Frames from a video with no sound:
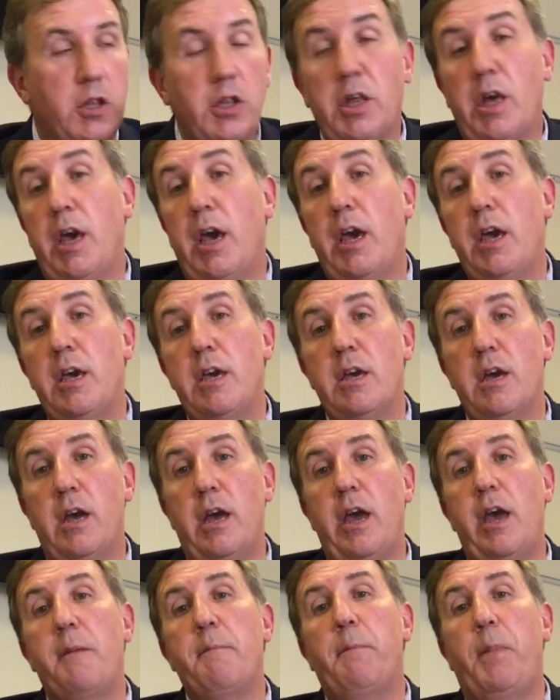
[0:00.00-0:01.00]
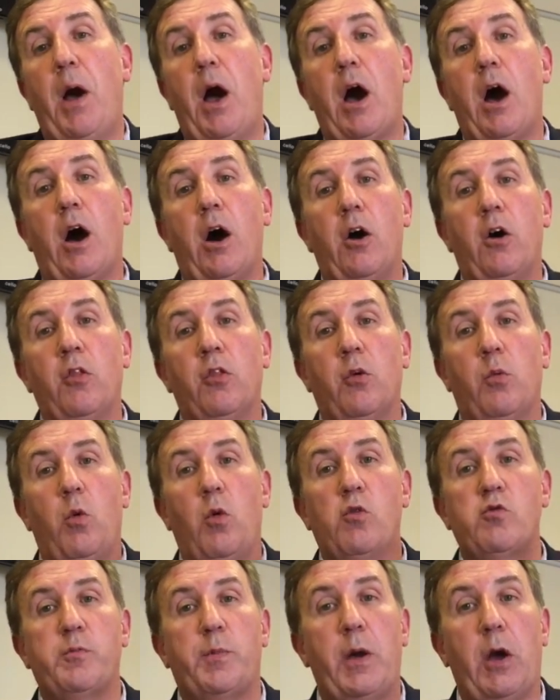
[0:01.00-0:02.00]
see in part on the
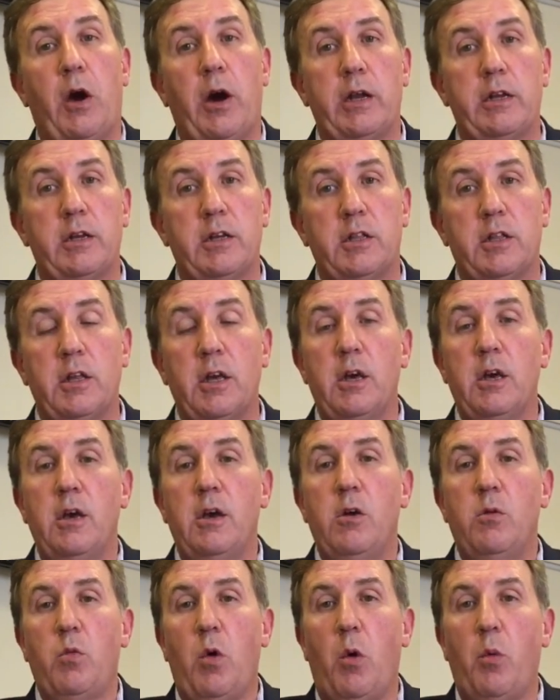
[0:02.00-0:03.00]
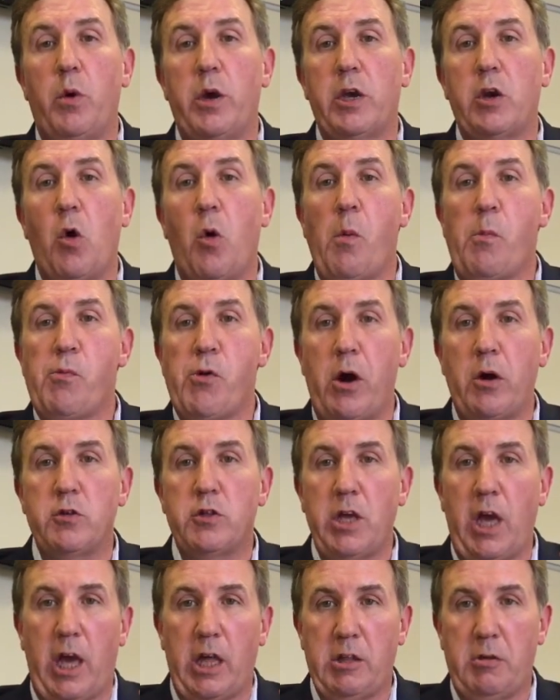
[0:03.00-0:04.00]
walls behind us what we call
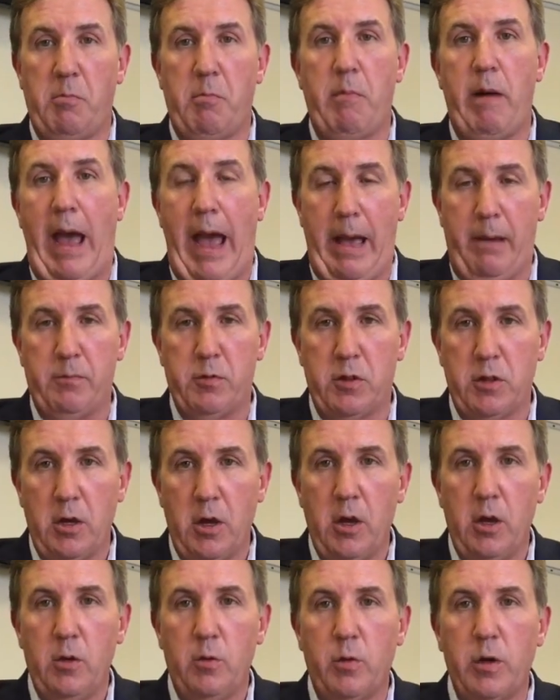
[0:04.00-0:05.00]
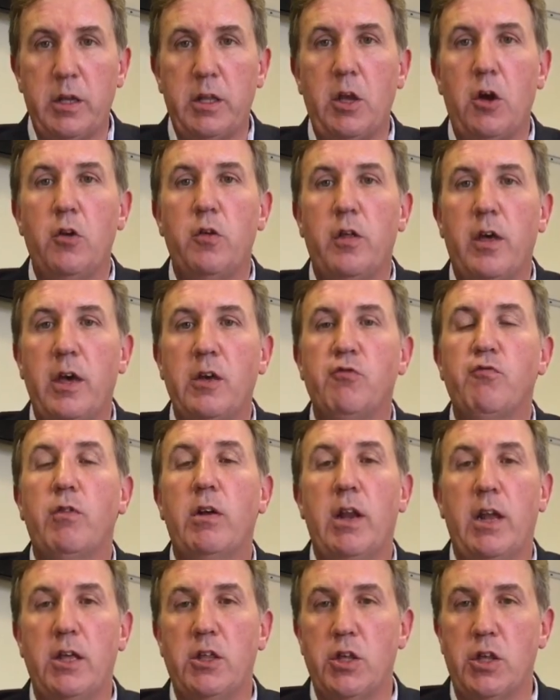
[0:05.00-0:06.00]
process maps. We do these
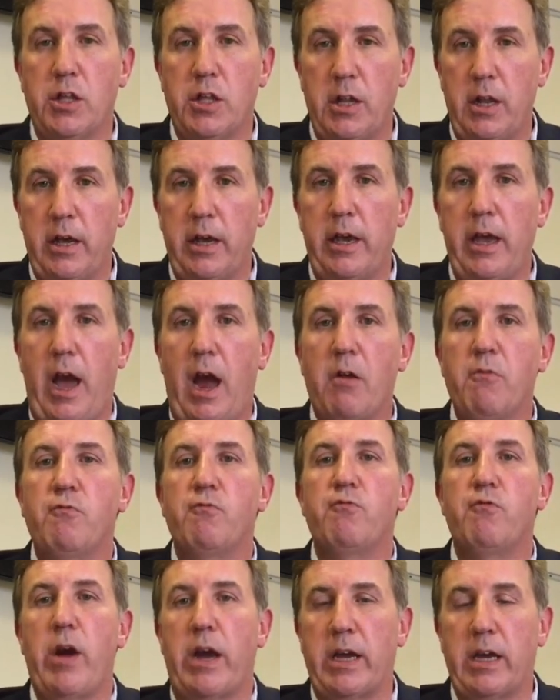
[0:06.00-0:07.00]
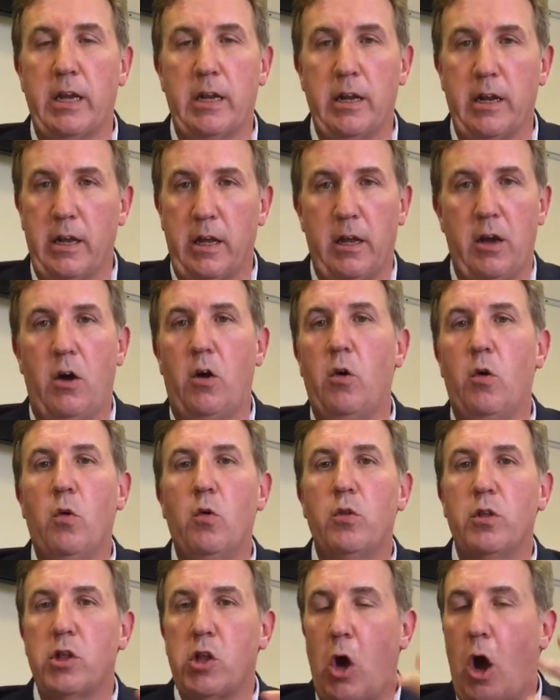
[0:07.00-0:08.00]
religiously and regularly.
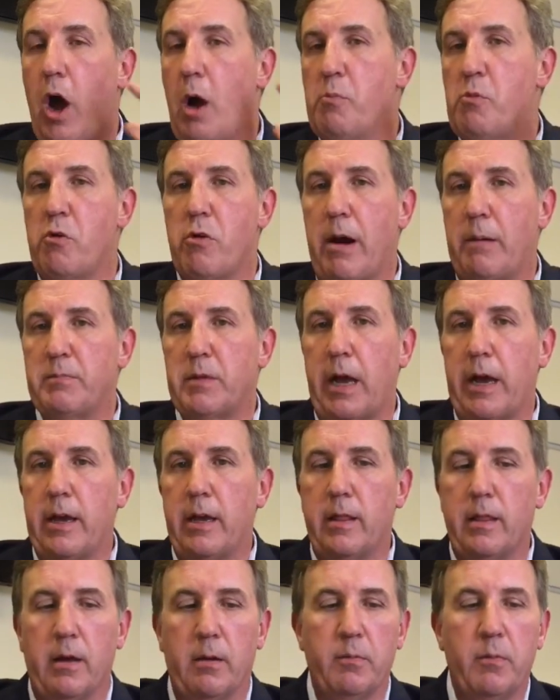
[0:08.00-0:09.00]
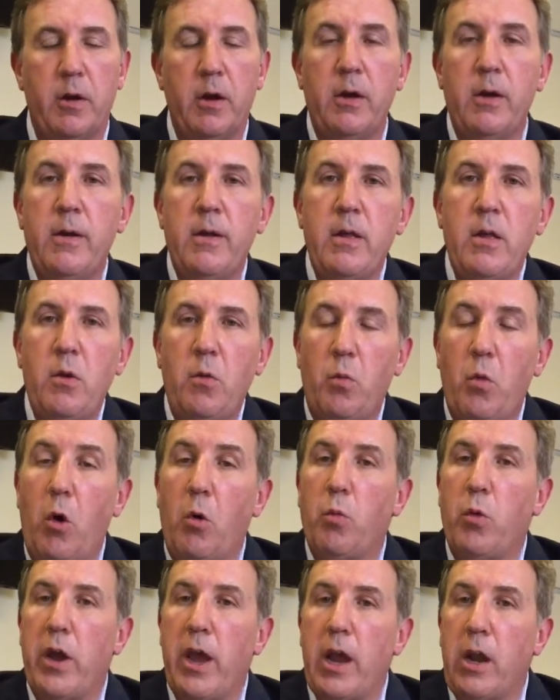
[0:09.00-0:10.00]
All the time we're updating them.
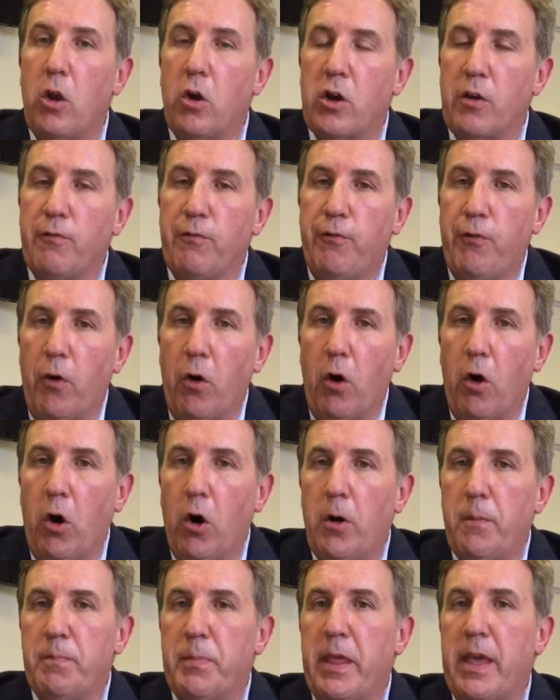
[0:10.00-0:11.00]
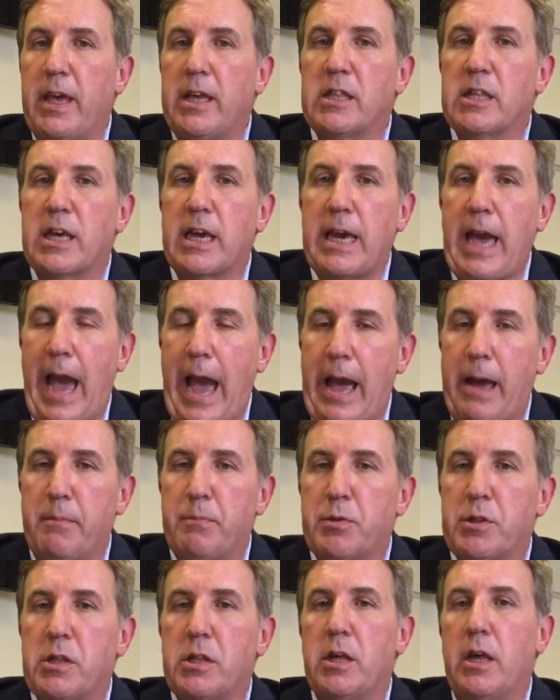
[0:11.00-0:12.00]
What we're looking for is
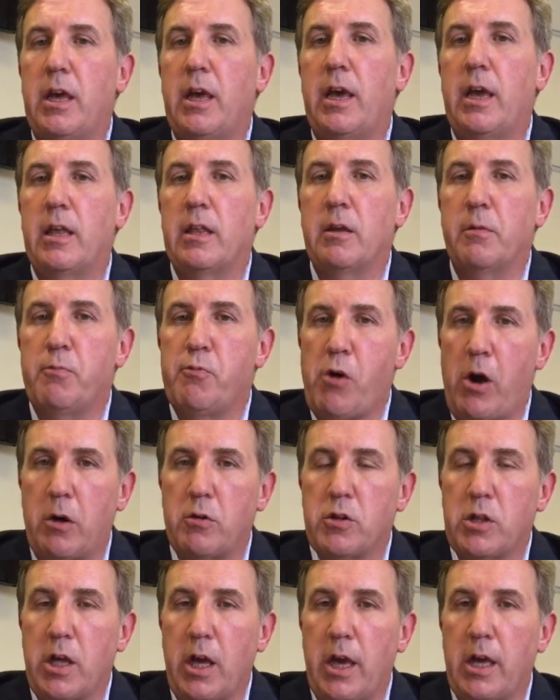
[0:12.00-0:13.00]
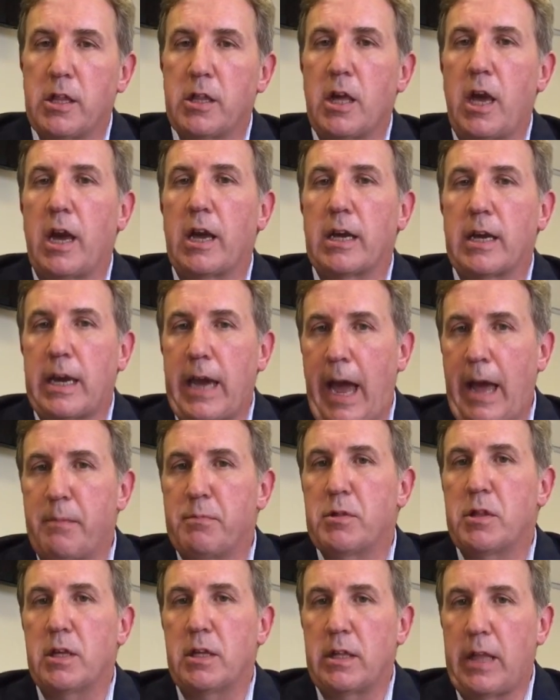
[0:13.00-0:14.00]
gaps in the process and
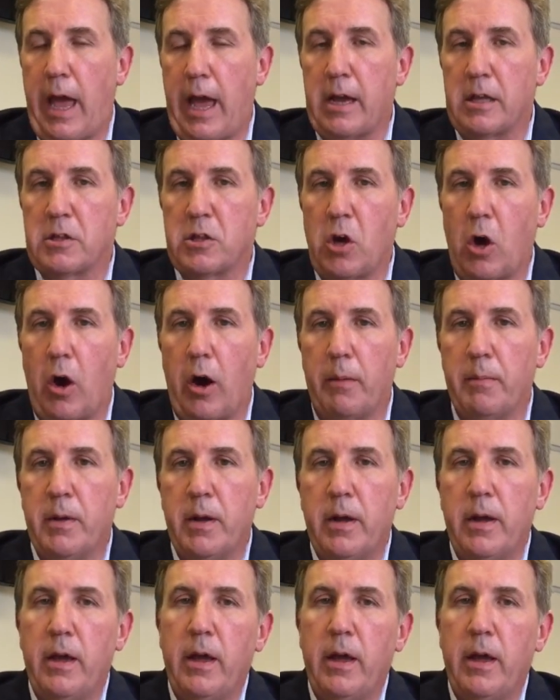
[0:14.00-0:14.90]
gaps in downtime.